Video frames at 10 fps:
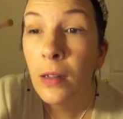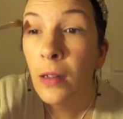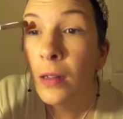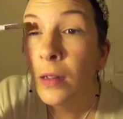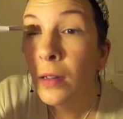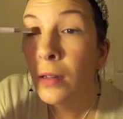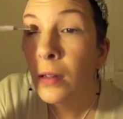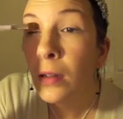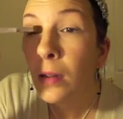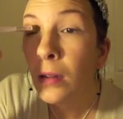
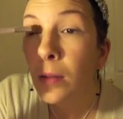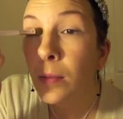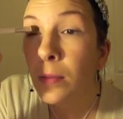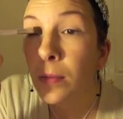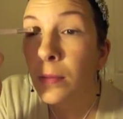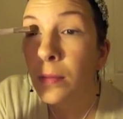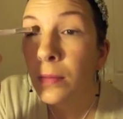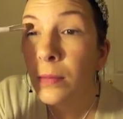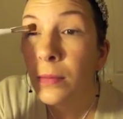(silence)